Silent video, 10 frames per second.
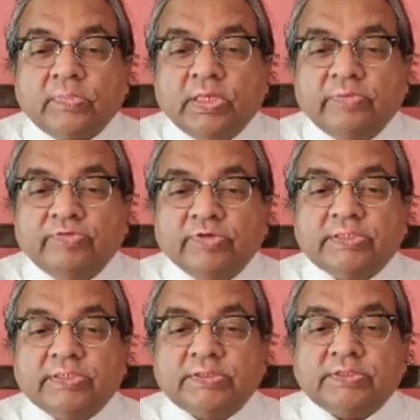
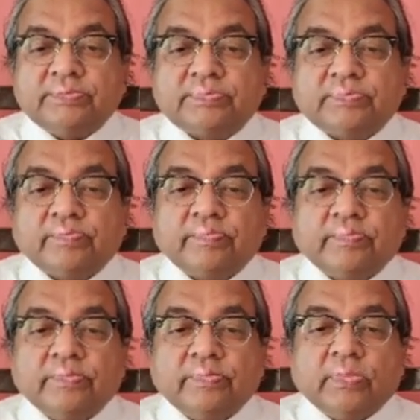efficiency
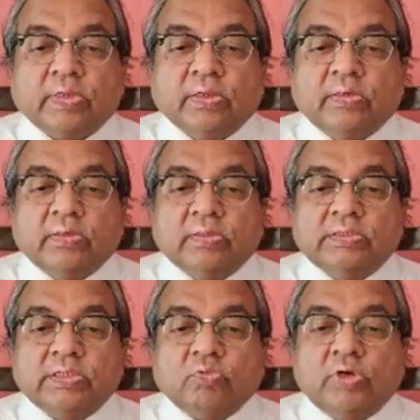
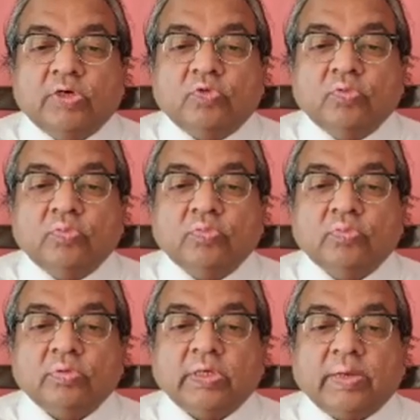is equal to
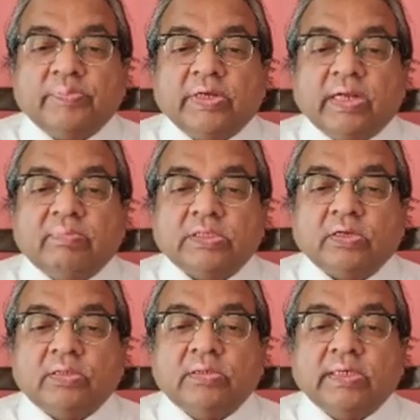capital
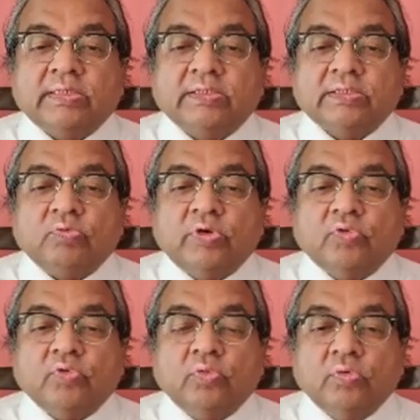epsilon, that is equal
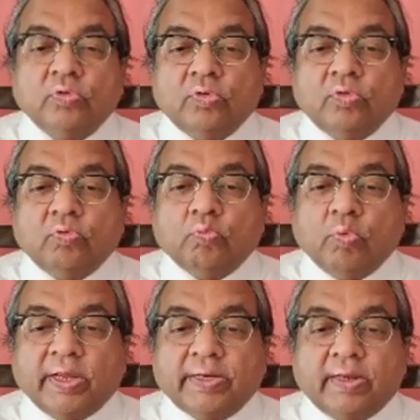to
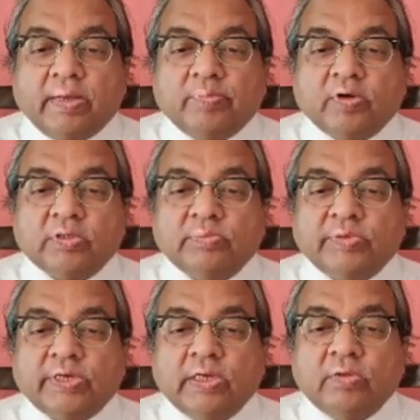1,
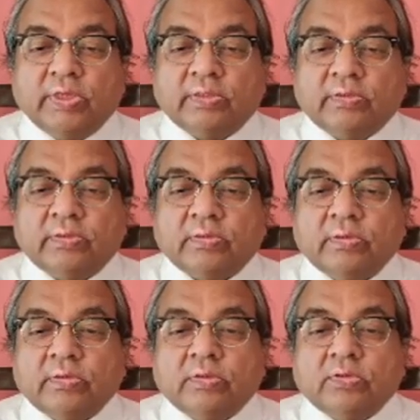approximately 1.
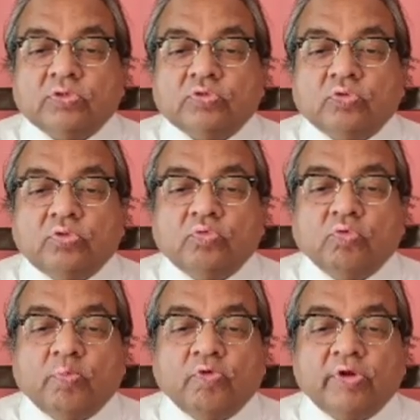So
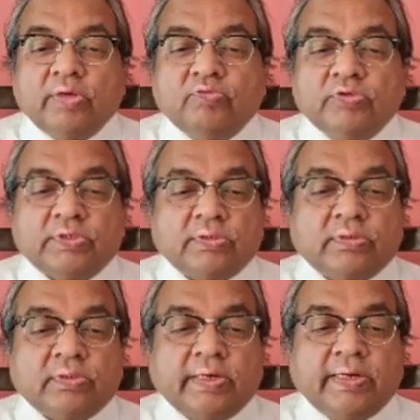no pore diffusion,
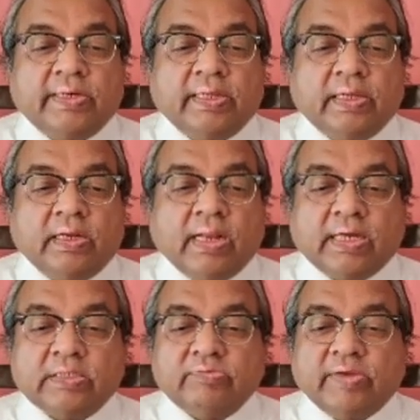and
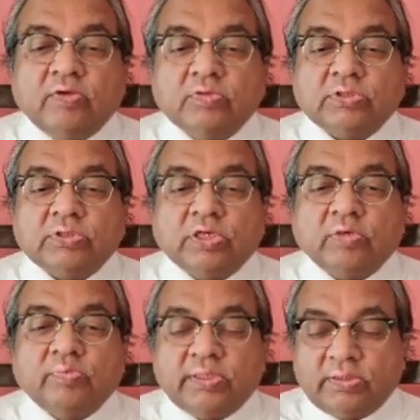large values there
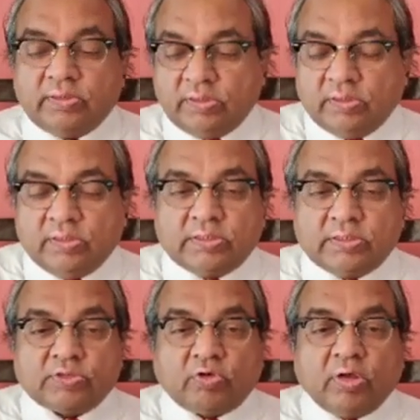will be
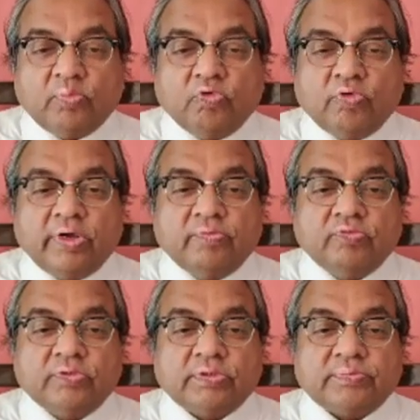strong pore
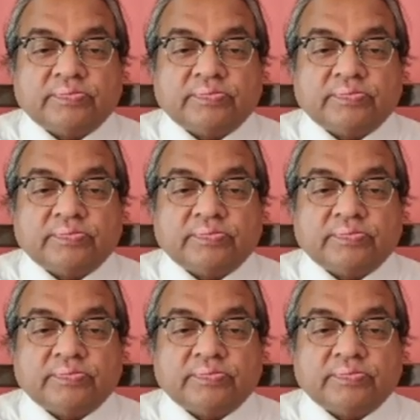diffusion.